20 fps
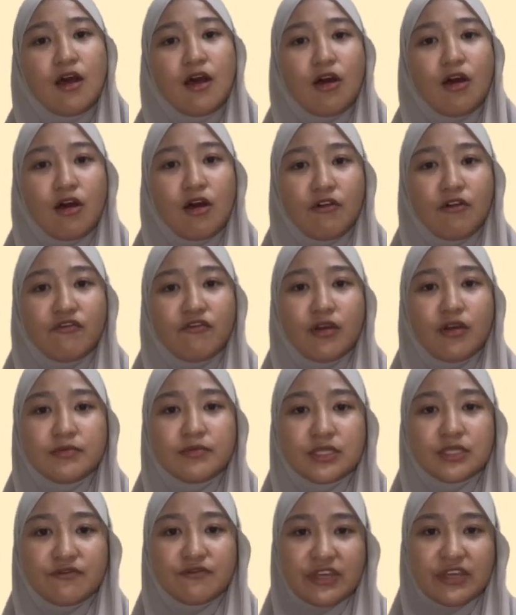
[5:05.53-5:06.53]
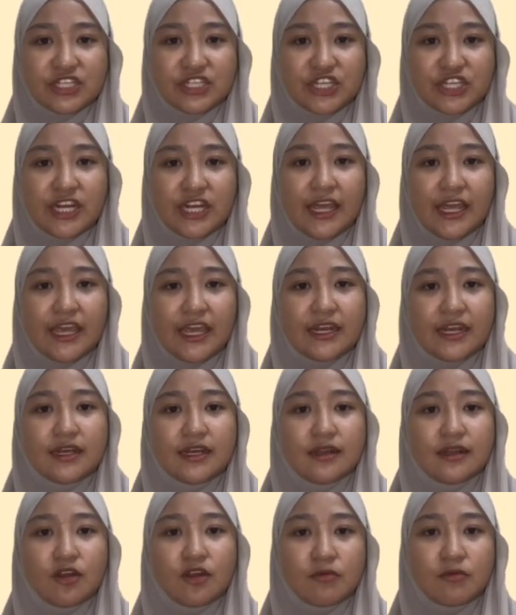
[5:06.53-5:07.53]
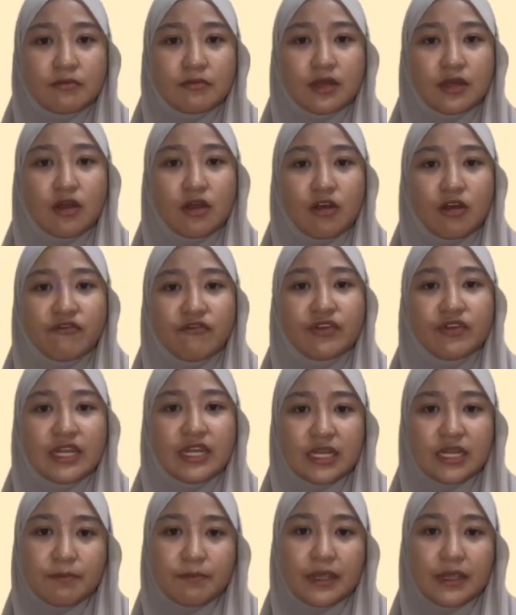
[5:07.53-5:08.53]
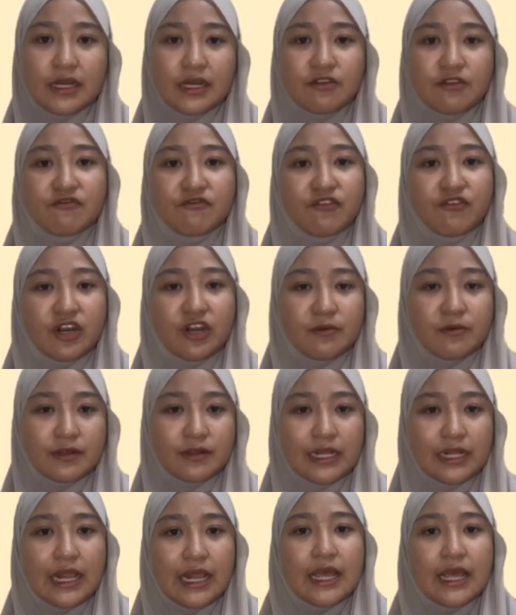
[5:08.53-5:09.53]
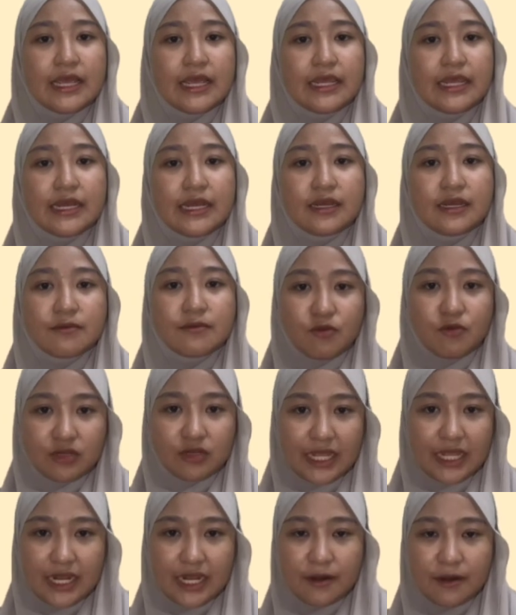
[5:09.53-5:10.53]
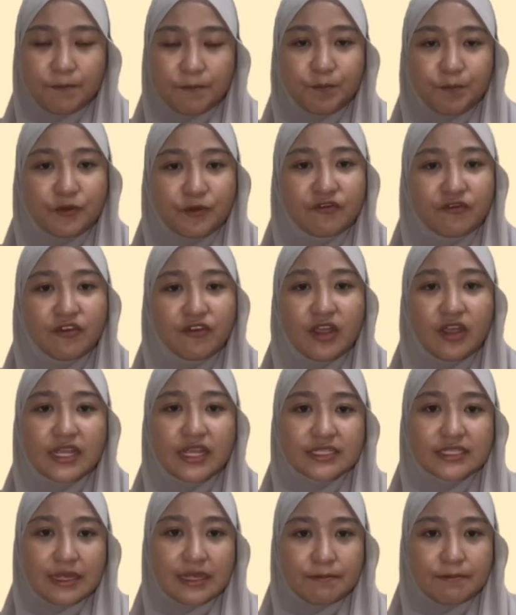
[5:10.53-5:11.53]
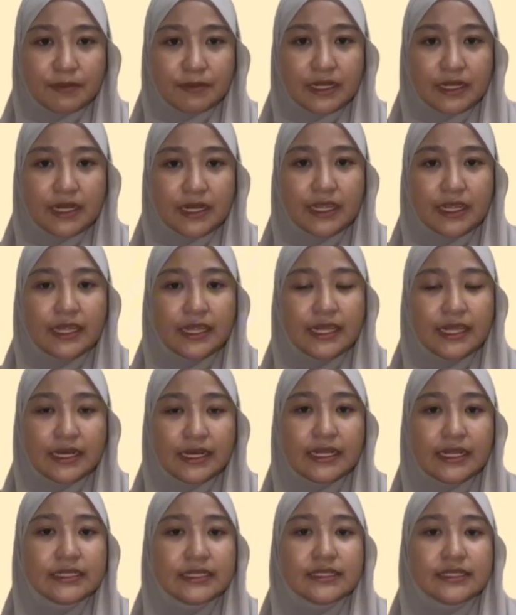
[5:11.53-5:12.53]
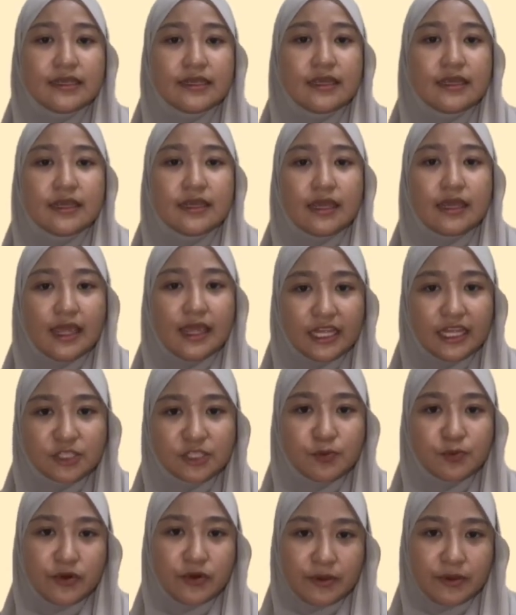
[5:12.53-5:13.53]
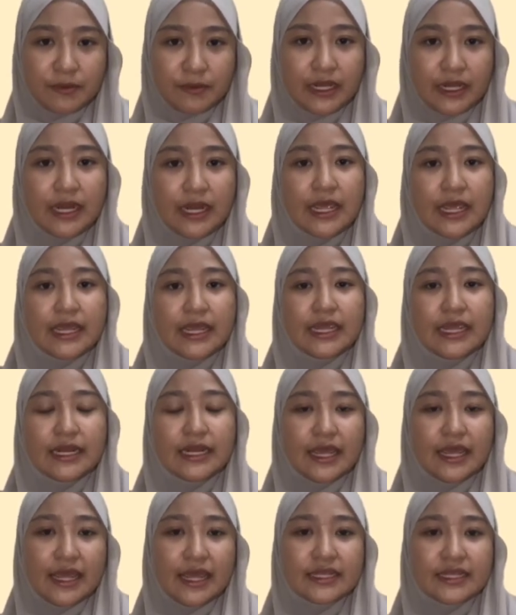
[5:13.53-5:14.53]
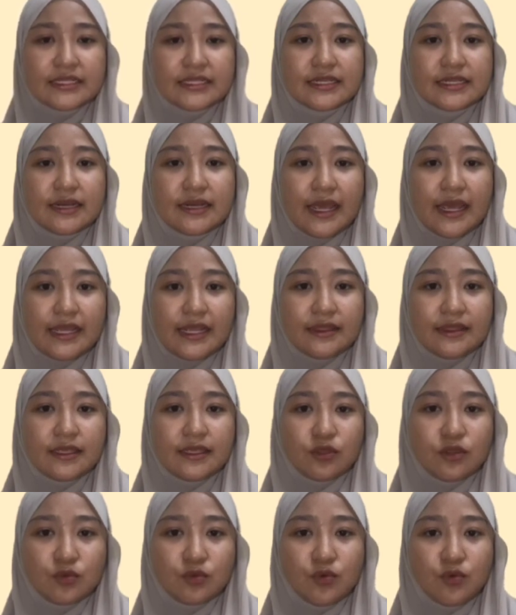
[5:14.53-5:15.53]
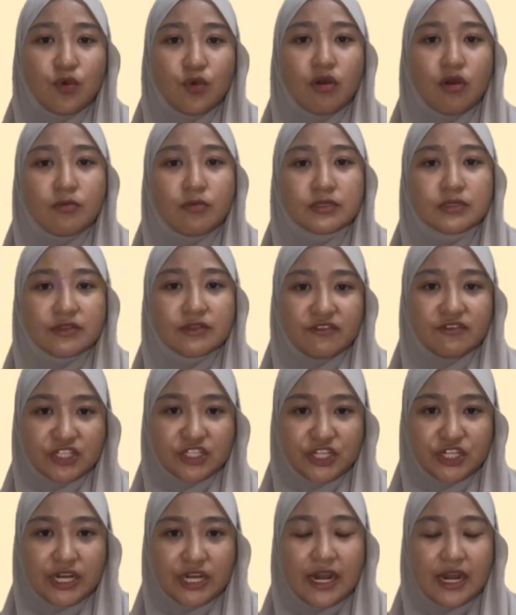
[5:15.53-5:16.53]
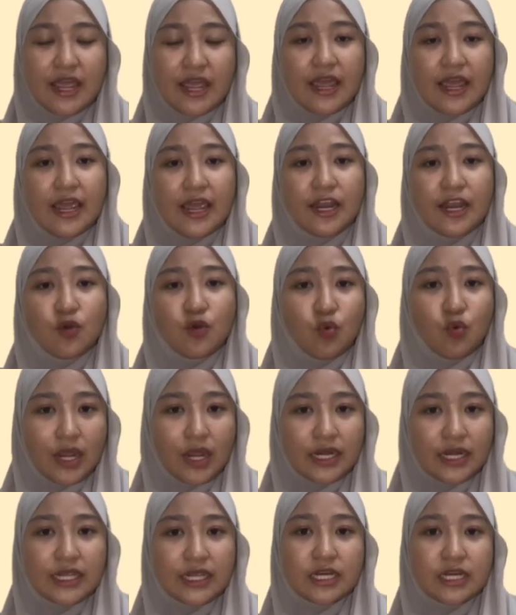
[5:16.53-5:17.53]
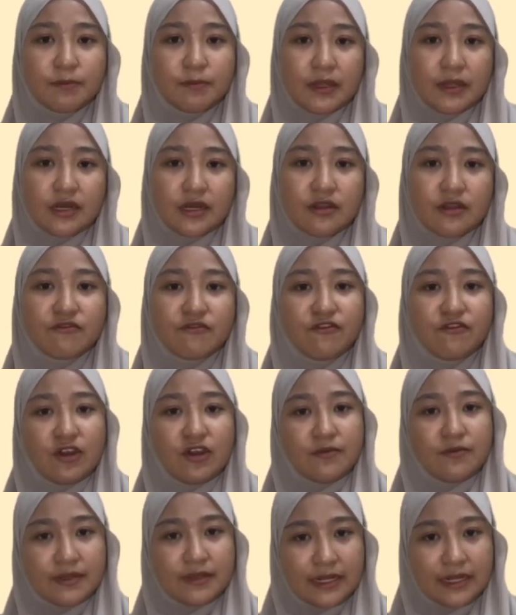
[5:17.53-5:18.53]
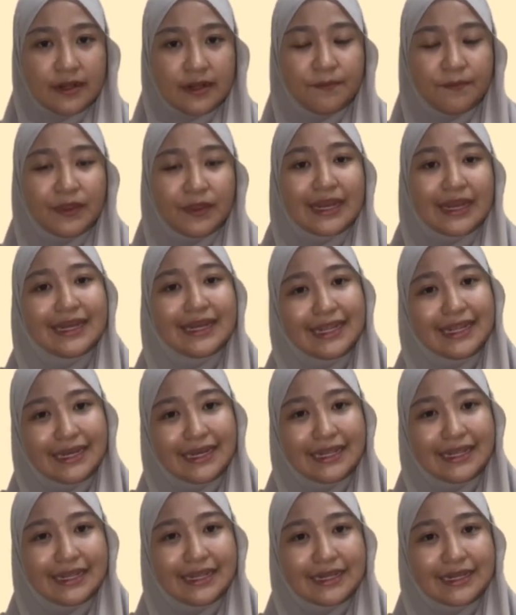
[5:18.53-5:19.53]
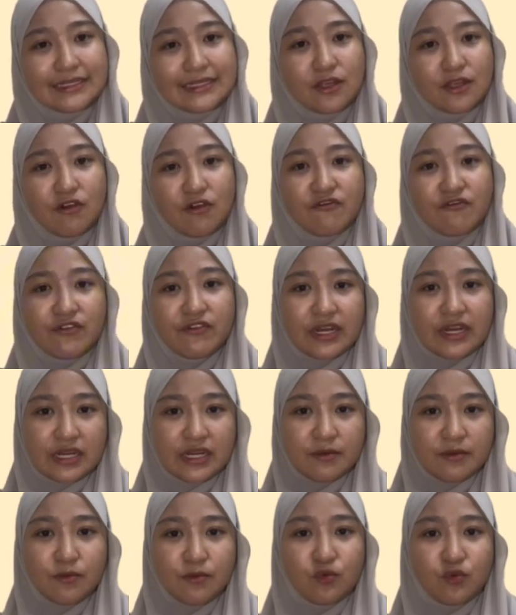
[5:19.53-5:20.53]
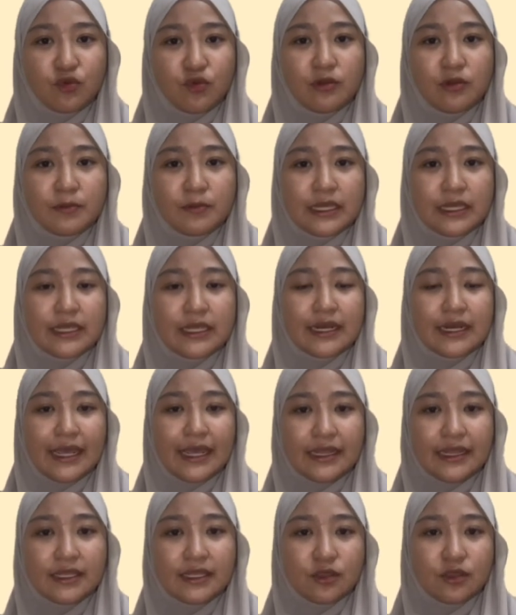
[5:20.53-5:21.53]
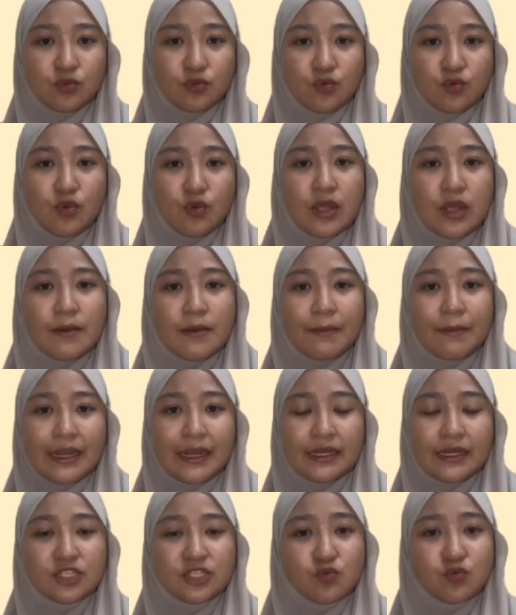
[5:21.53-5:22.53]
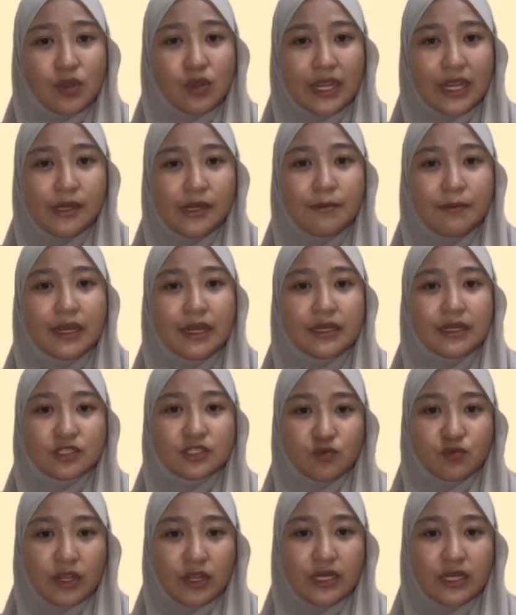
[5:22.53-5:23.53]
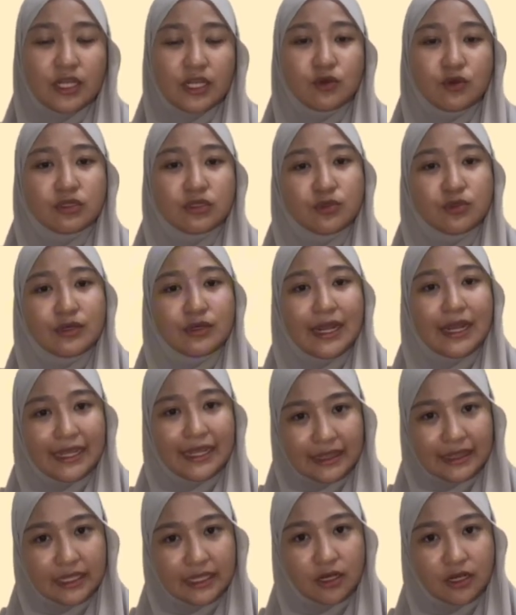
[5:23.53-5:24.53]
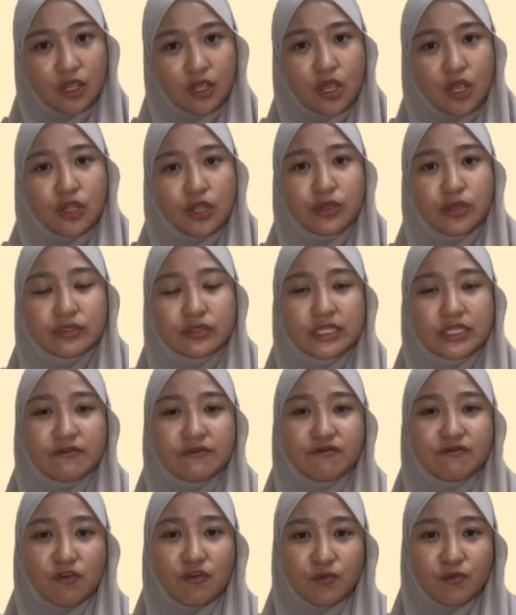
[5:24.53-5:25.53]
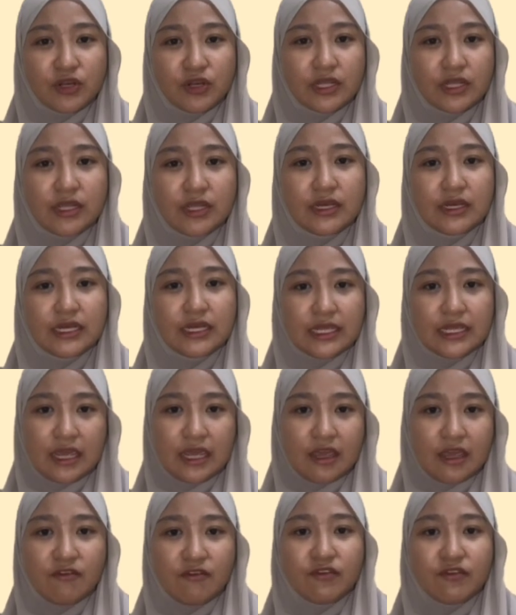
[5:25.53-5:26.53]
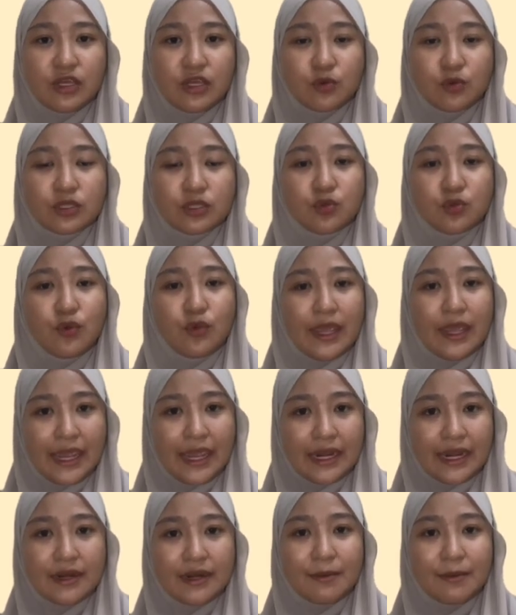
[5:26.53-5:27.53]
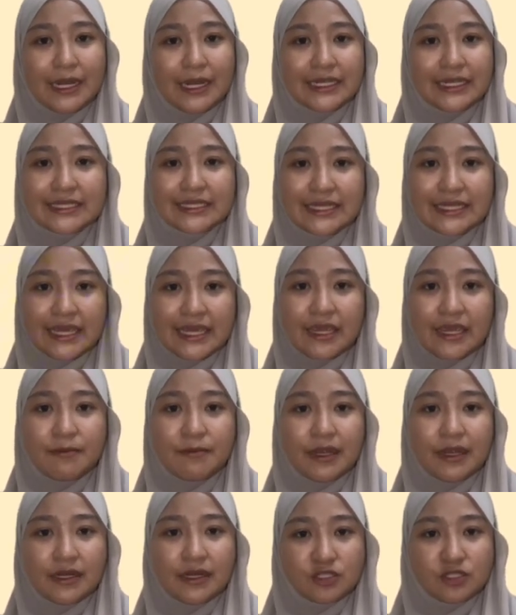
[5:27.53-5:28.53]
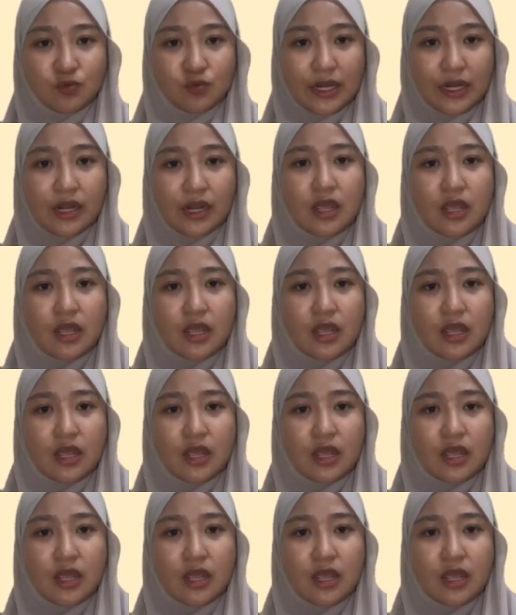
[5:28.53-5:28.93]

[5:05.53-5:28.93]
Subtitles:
of observation and the number of independent variables in the model. For example, in this experiment, it has 92 observations and one independent variable. The degrees of freedom will be 92 minus 1 equal to 19 using formula df equal to n minus k minus 1,